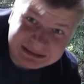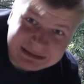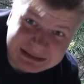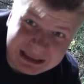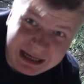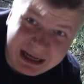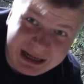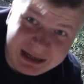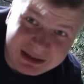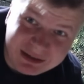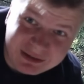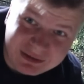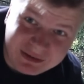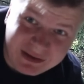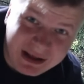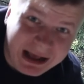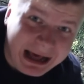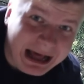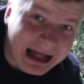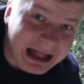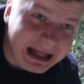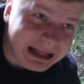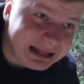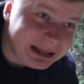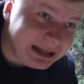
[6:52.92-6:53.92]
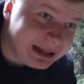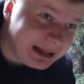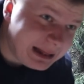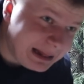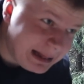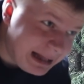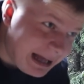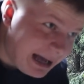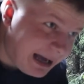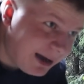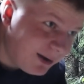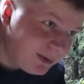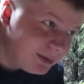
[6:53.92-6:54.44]
That is
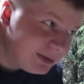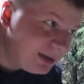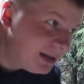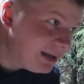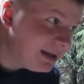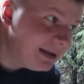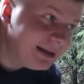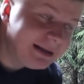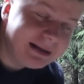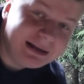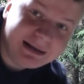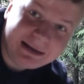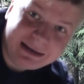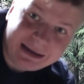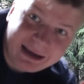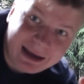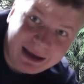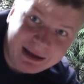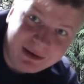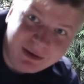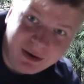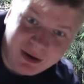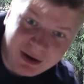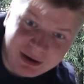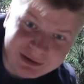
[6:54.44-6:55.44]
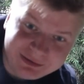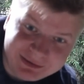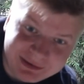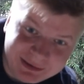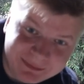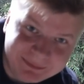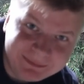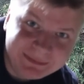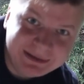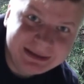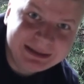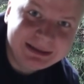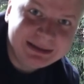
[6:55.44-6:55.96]
loud and
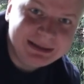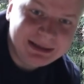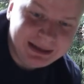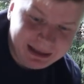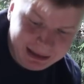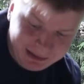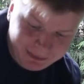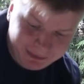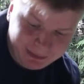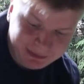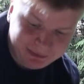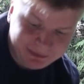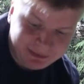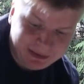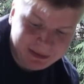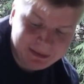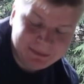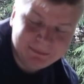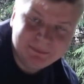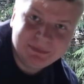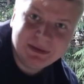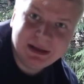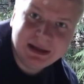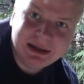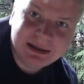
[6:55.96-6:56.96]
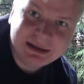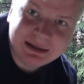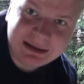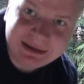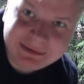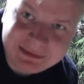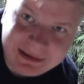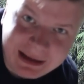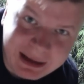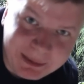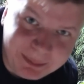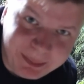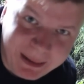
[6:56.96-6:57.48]
awesome. Anyways,
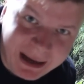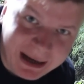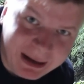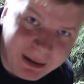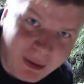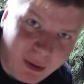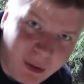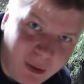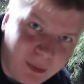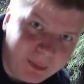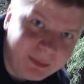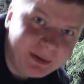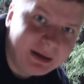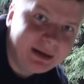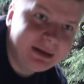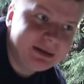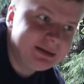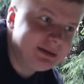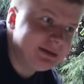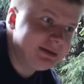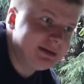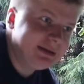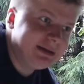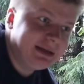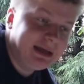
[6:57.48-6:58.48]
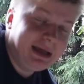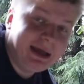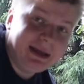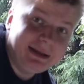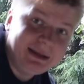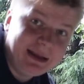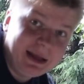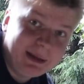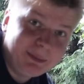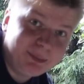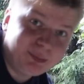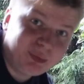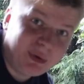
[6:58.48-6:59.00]
let's get back home
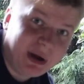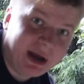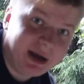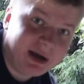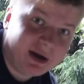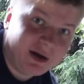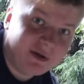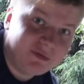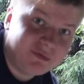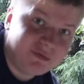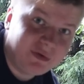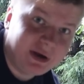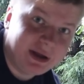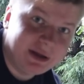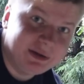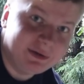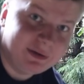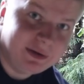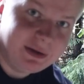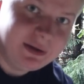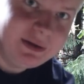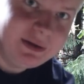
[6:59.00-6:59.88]
and then prank our friend.